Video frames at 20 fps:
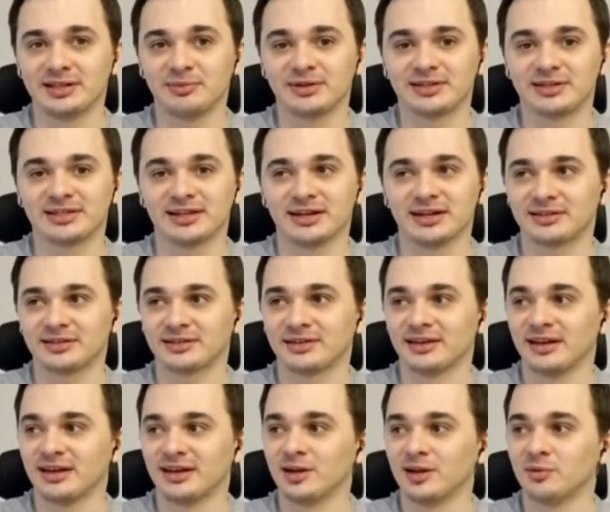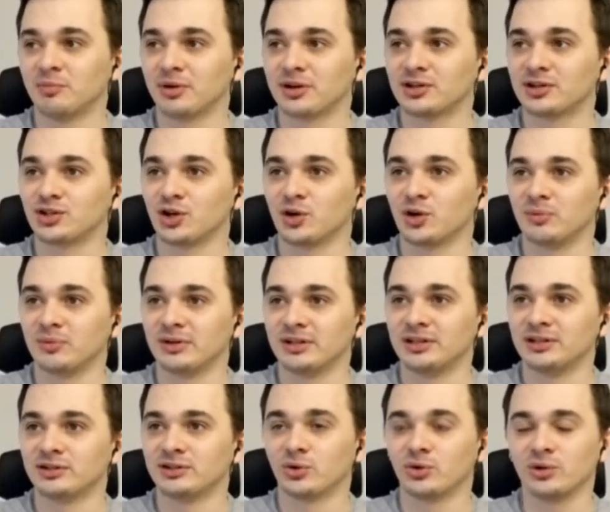Which means I was
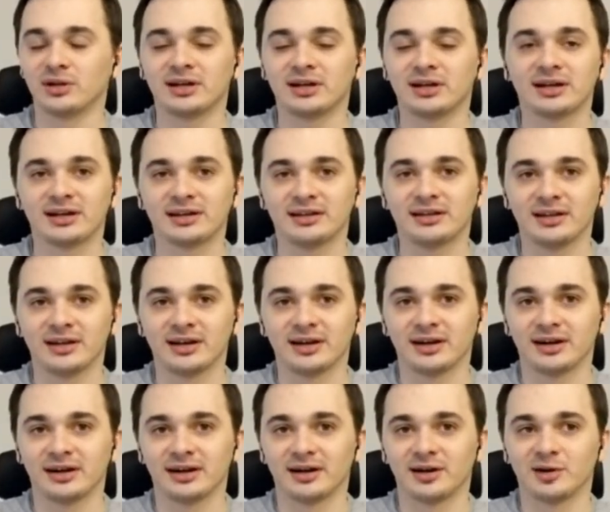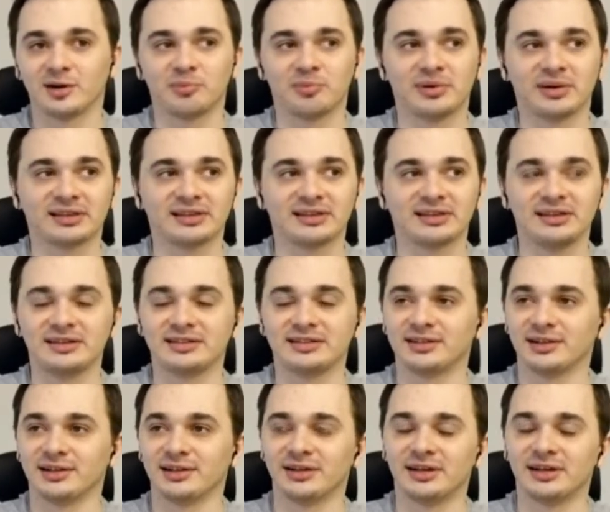successful in rewriting
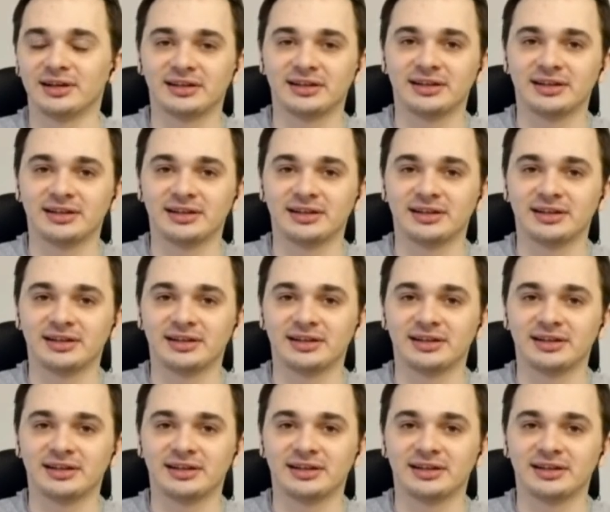it,